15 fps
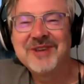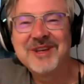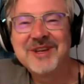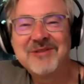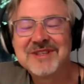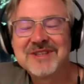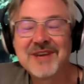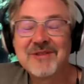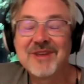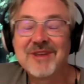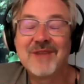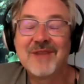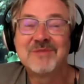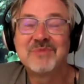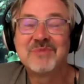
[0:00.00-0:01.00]
and it was,
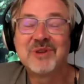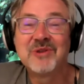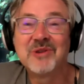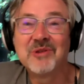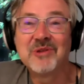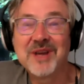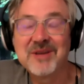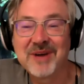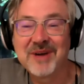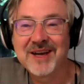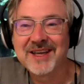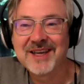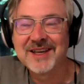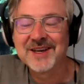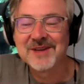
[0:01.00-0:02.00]
I was blown away
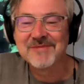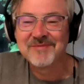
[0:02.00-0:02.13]
by